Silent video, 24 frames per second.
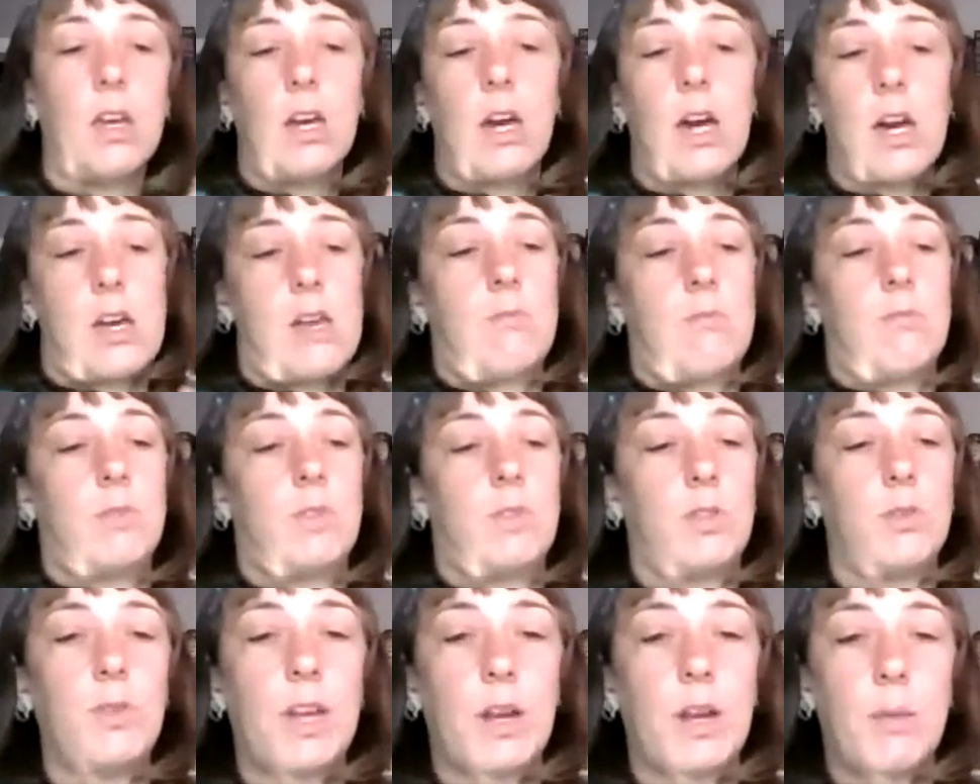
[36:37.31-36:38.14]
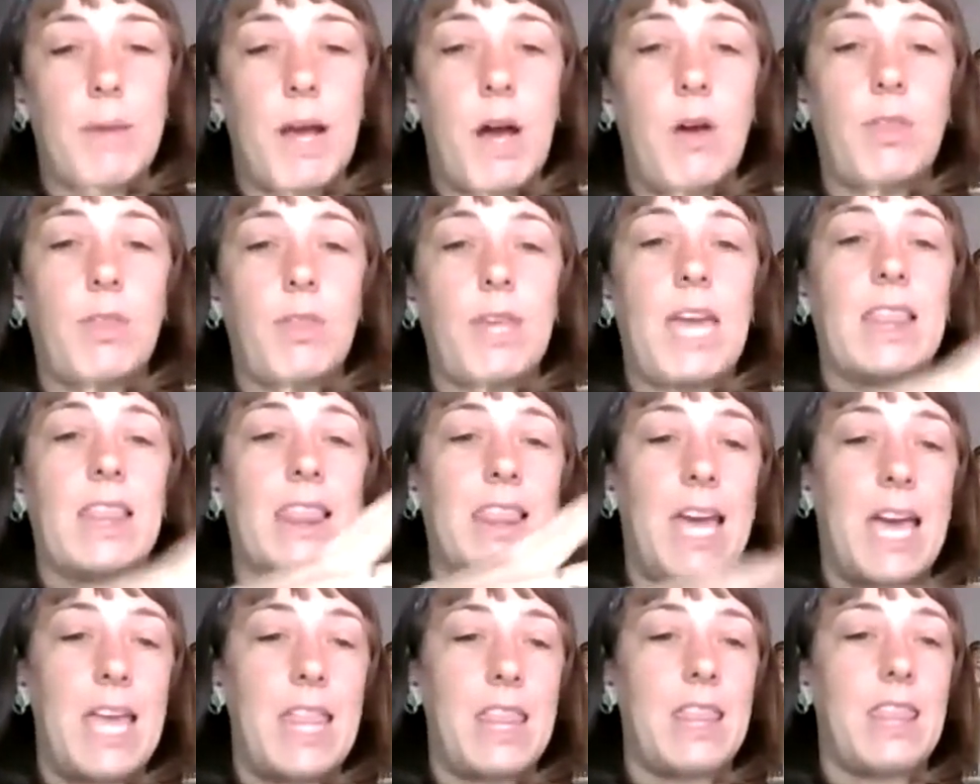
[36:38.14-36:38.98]
to their mouth and
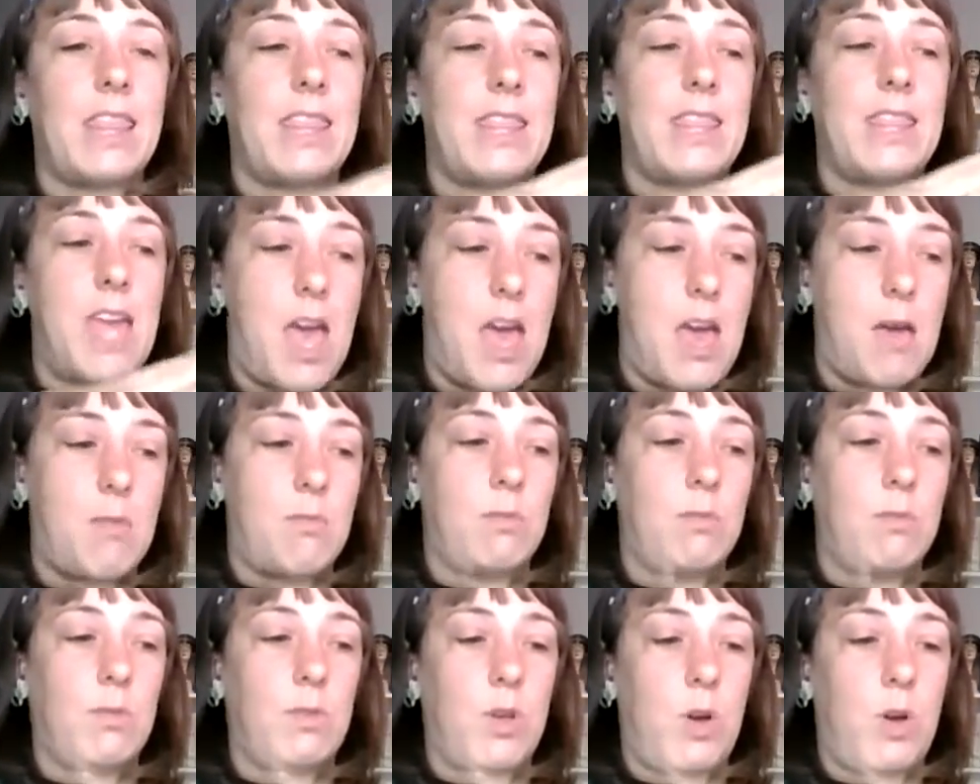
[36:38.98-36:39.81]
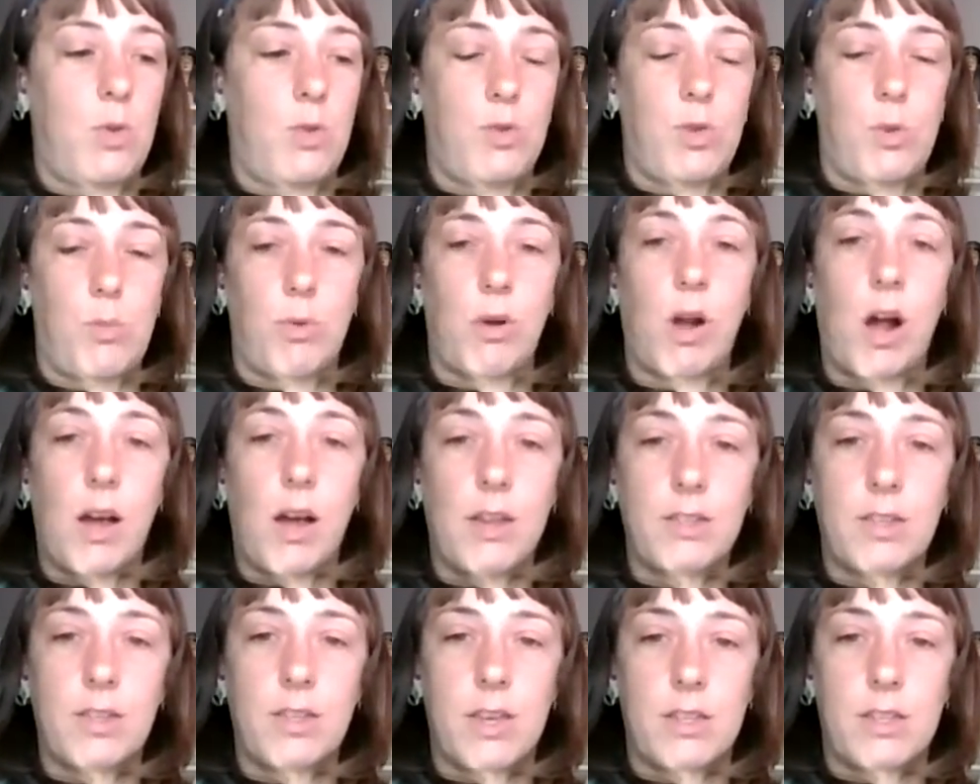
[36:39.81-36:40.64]
let them go through the
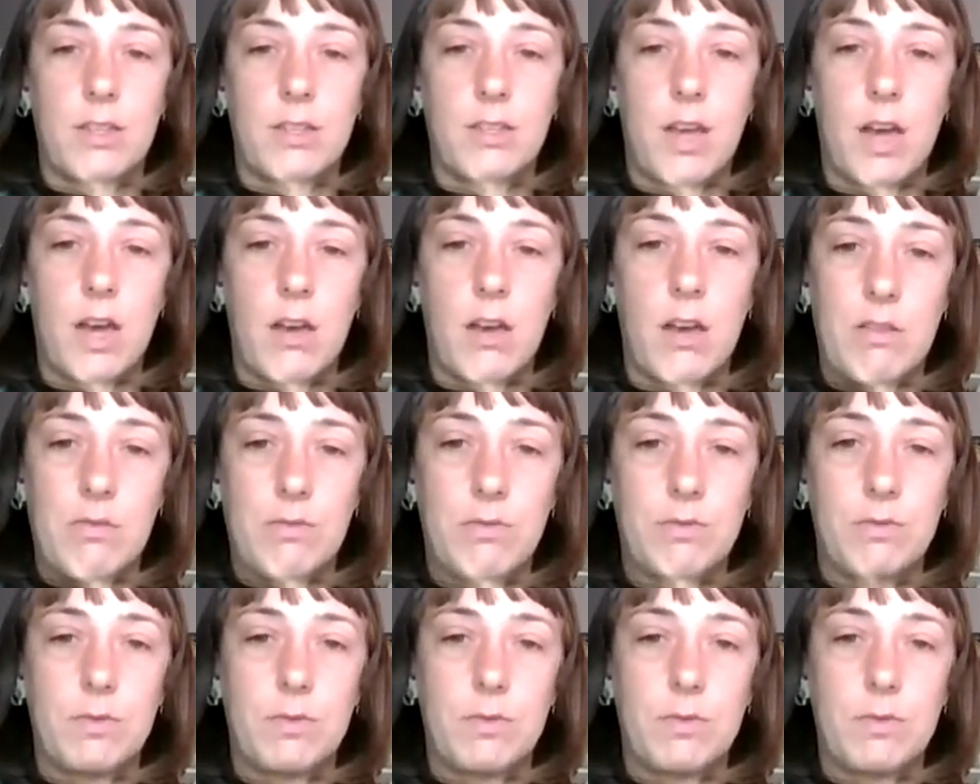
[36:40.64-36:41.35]
process of